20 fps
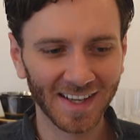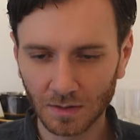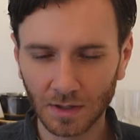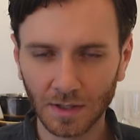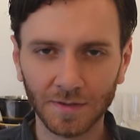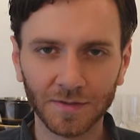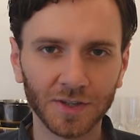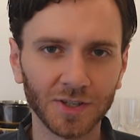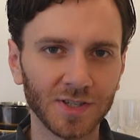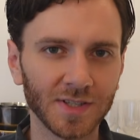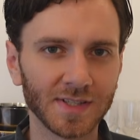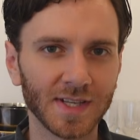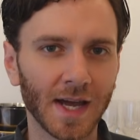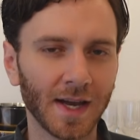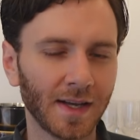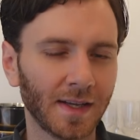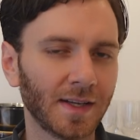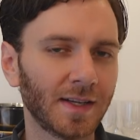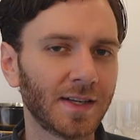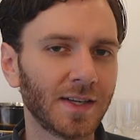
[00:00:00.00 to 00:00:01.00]
If you're
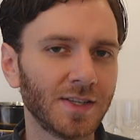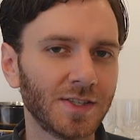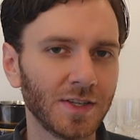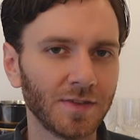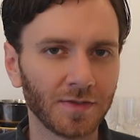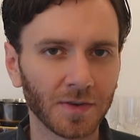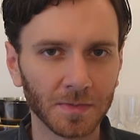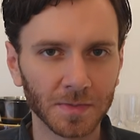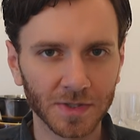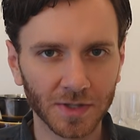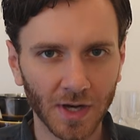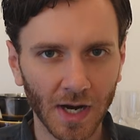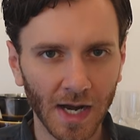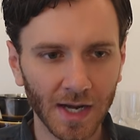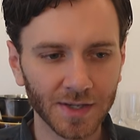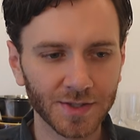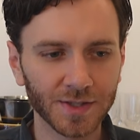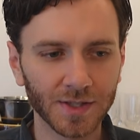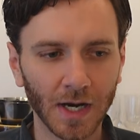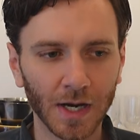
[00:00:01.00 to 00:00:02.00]
designing a kitchen from
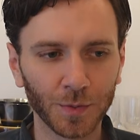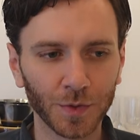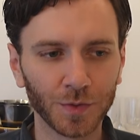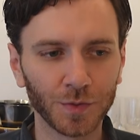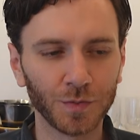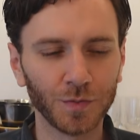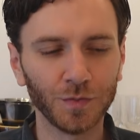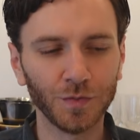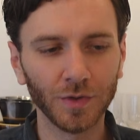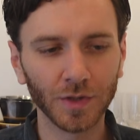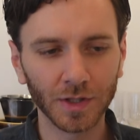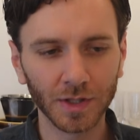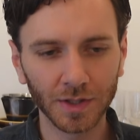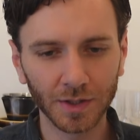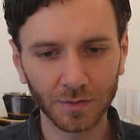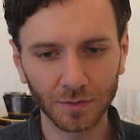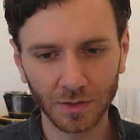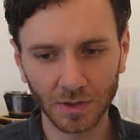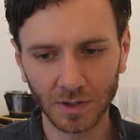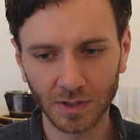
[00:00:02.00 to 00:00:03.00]
scratch, I would
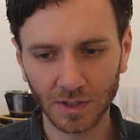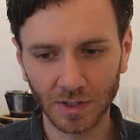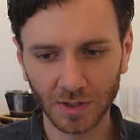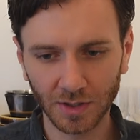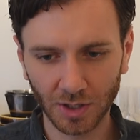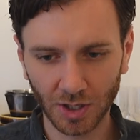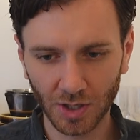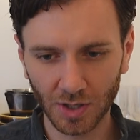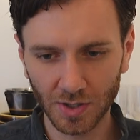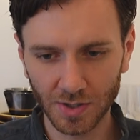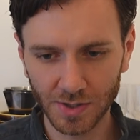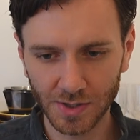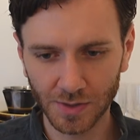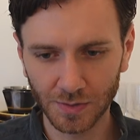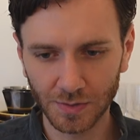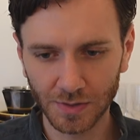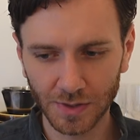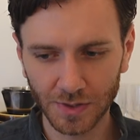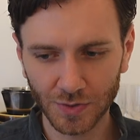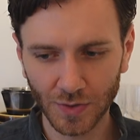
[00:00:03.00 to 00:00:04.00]
really encourage you
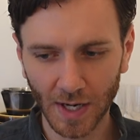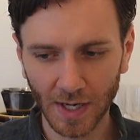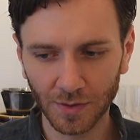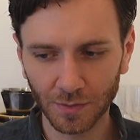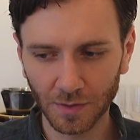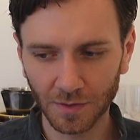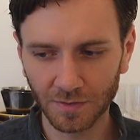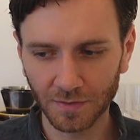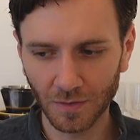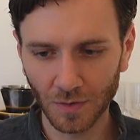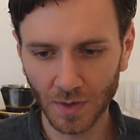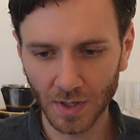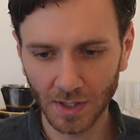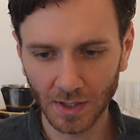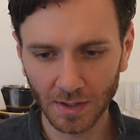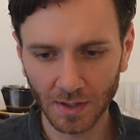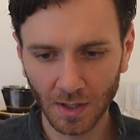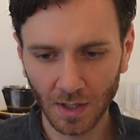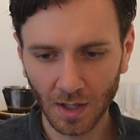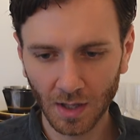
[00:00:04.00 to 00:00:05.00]
to try to
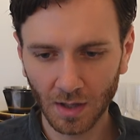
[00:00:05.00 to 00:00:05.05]
avoid